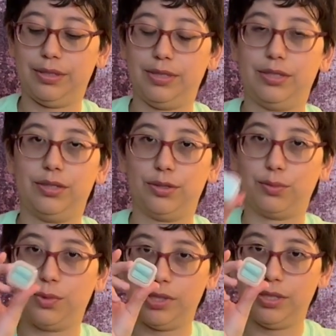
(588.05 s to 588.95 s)
this is
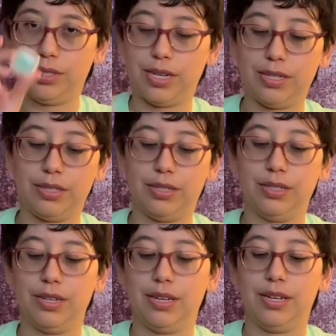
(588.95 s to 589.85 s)
one set,
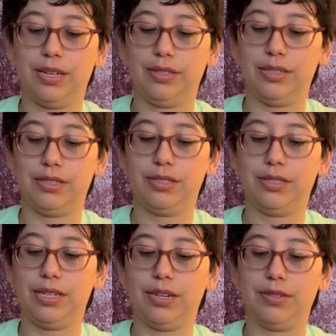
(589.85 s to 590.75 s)
and this is
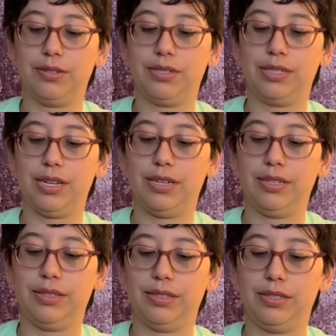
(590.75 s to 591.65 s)
the other set
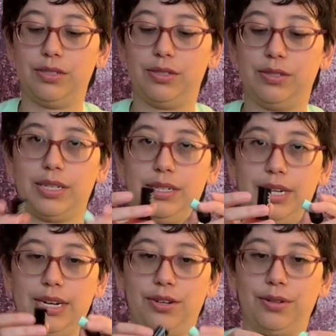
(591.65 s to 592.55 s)
in this
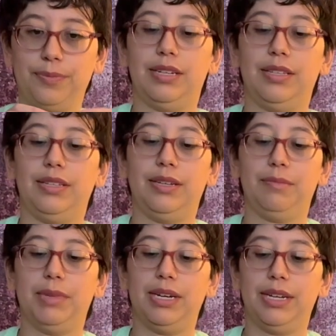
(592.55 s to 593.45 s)
container, and
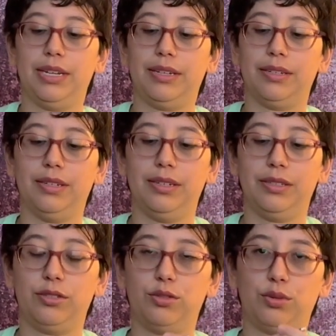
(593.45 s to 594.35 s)
then my
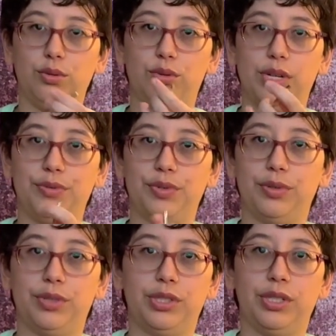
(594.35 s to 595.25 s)

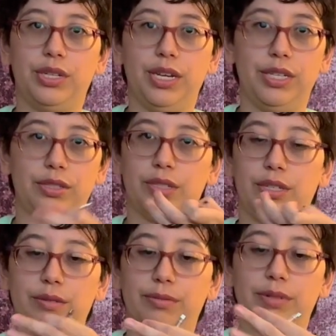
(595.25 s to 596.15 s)
screwdriver just in case like
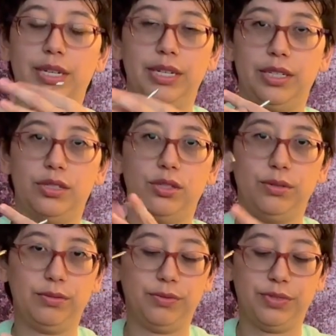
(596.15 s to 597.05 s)
I need
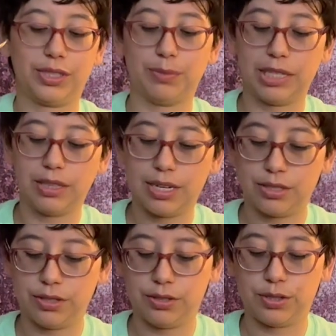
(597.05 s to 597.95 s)
to fix my
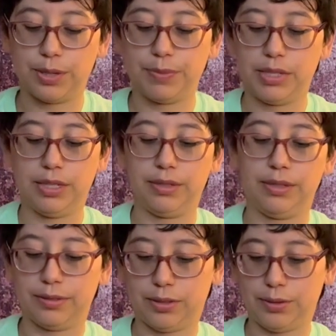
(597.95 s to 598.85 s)
glasses or something.
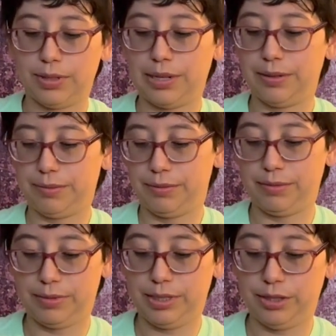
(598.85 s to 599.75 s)
So that
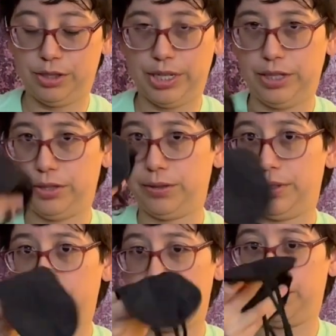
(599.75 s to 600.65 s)
didn't change. The only
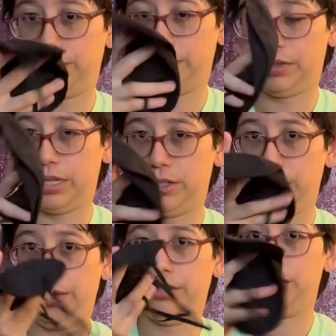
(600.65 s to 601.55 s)
thing that
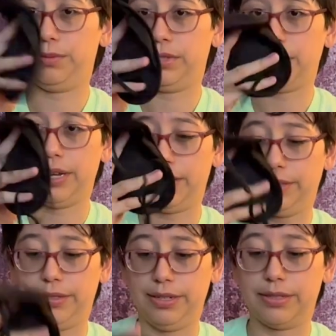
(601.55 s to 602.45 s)
changed was I
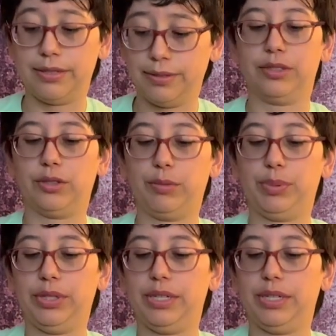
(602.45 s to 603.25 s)
added this. So I'll put